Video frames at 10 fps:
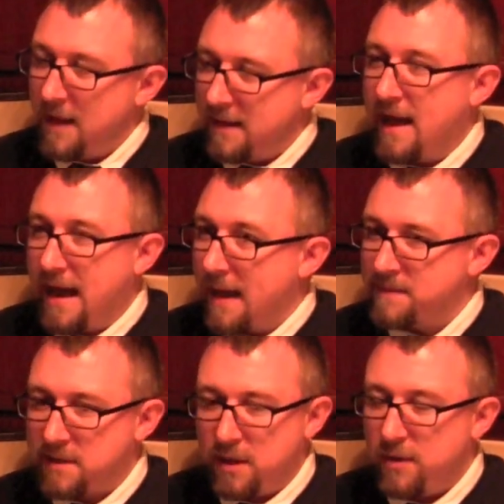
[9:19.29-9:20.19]
Yeah,
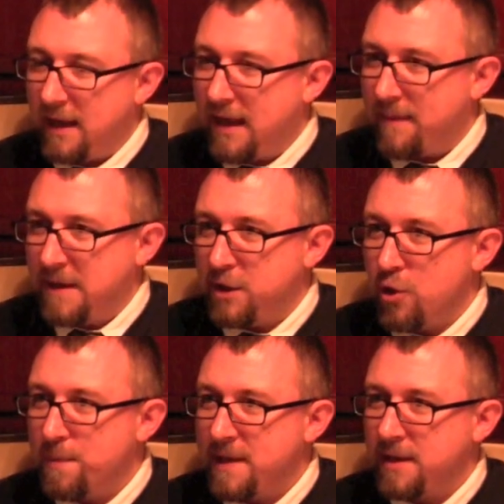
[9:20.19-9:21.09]
absolutely. I mean,
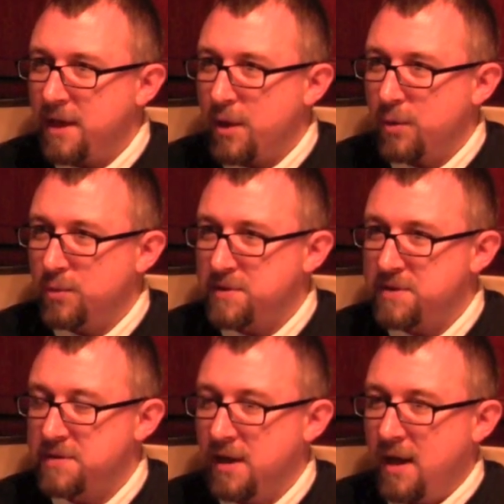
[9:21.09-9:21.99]
nobody
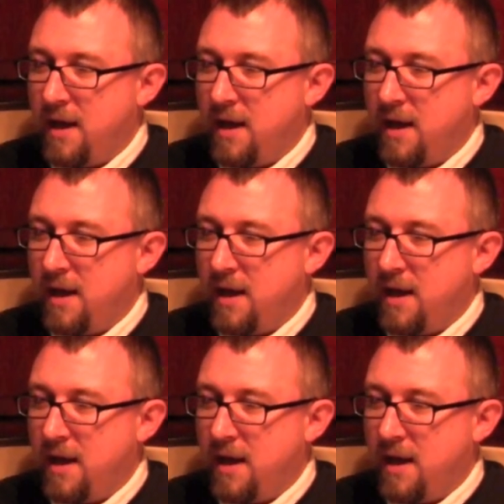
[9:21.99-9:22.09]
knows,